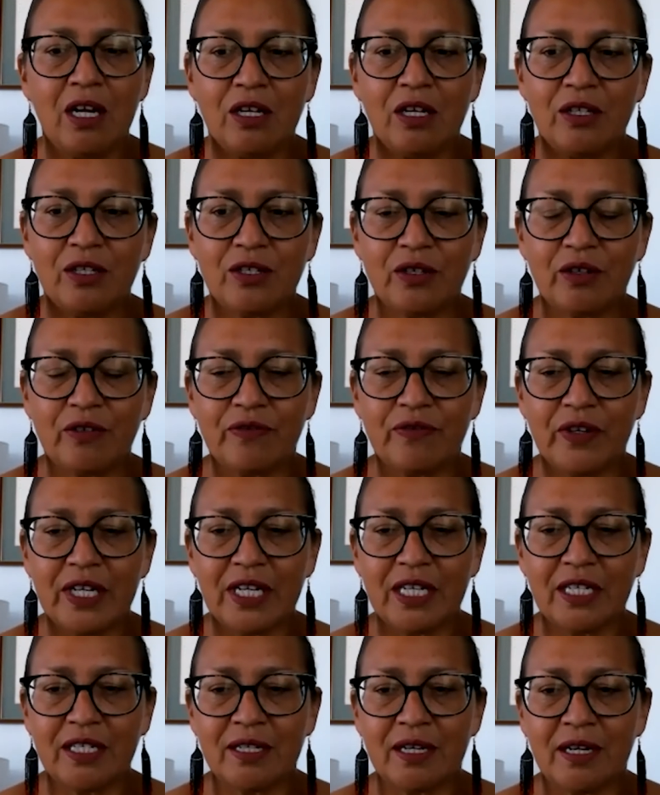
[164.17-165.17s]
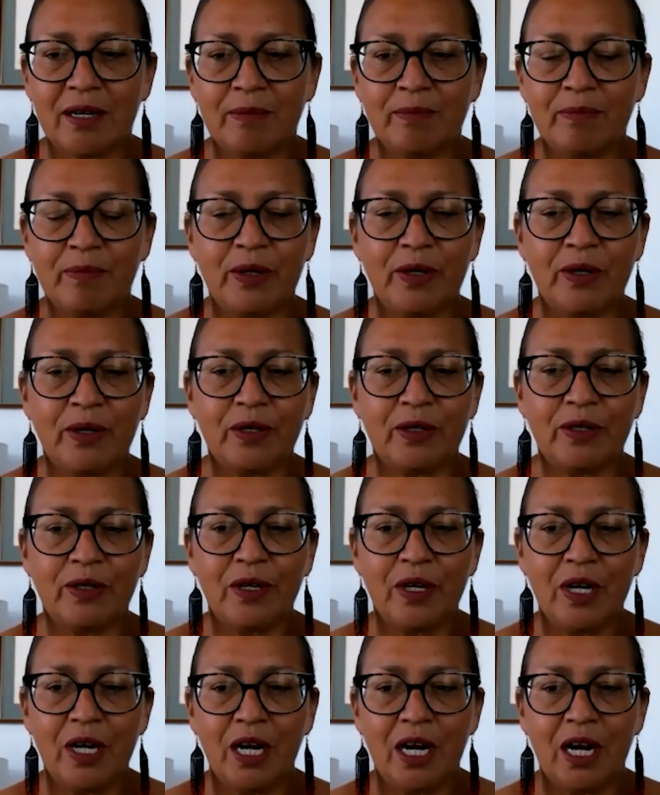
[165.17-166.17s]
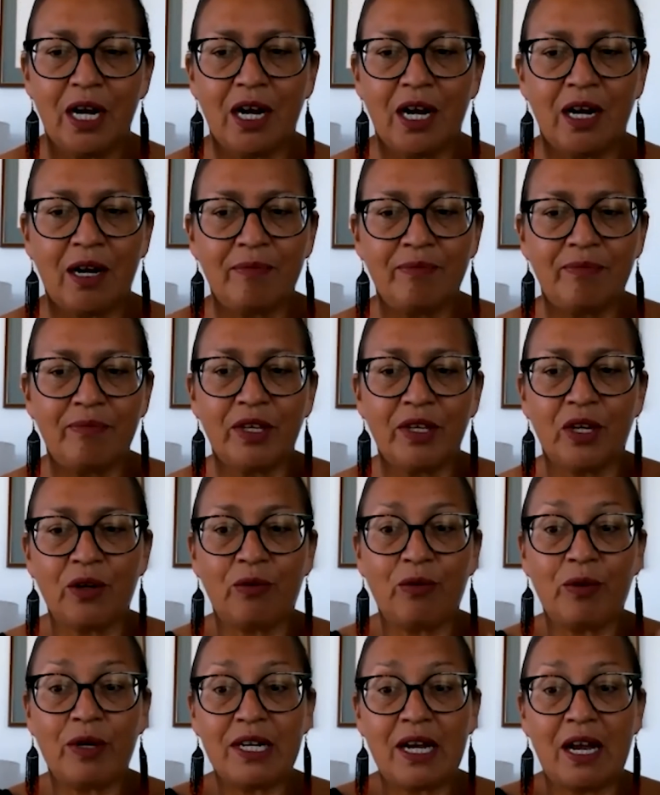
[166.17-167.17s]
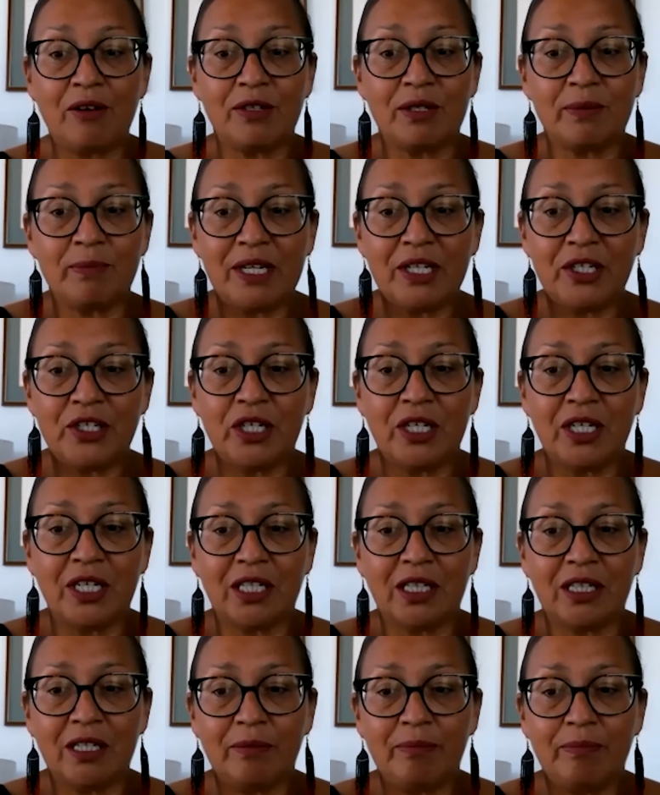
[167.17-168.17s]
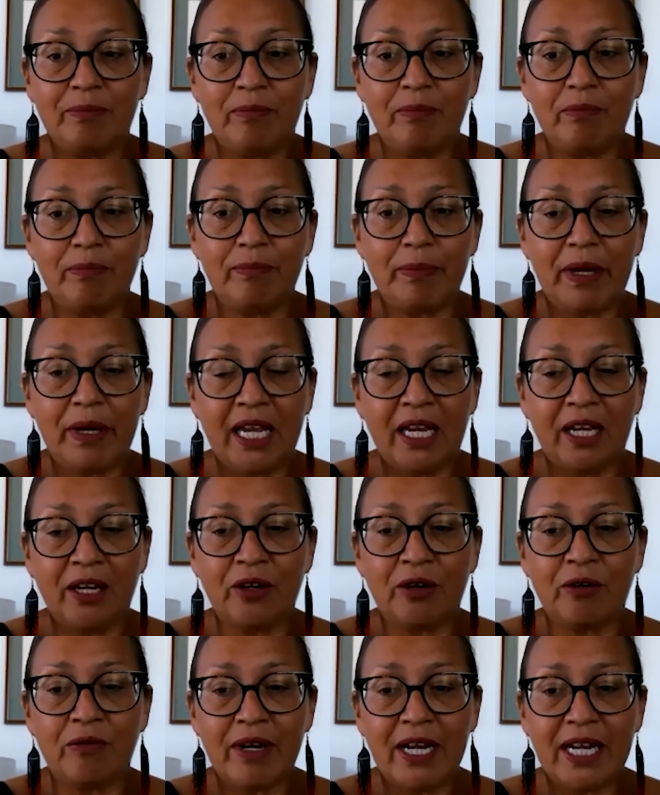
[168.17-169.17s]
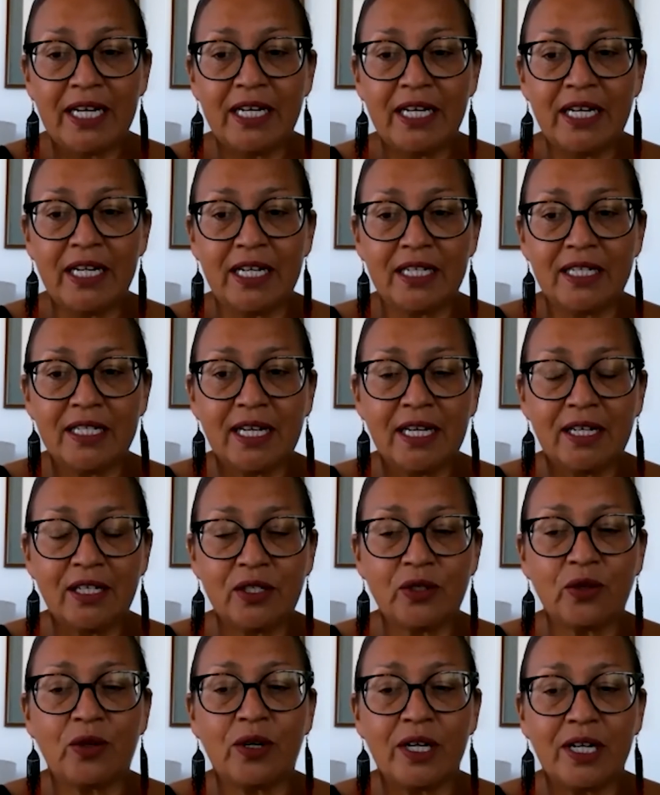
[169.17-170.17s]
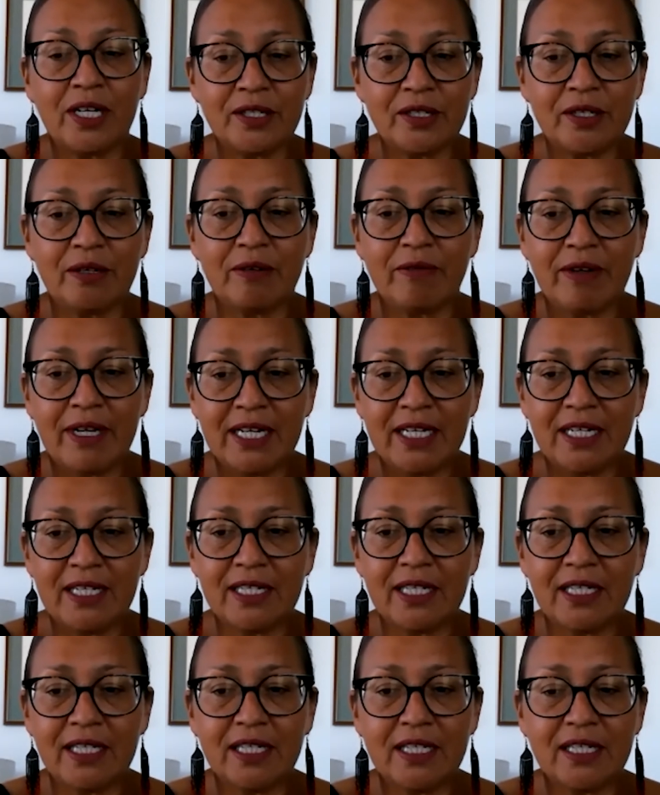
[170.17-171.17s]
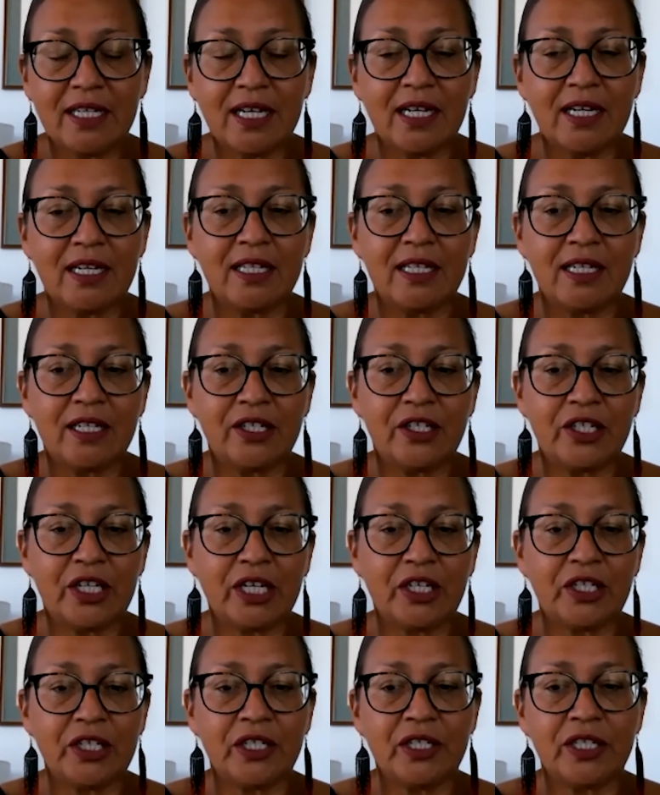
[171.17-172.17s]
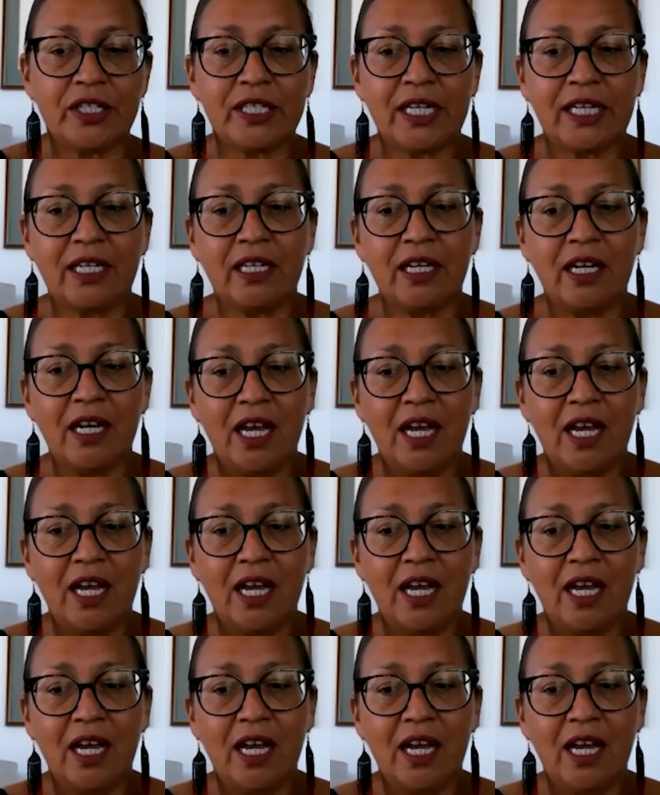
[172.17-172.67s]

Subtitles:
So for example, what I was mentioning, the pain or redness, that soreness or redness at the site of the injection site.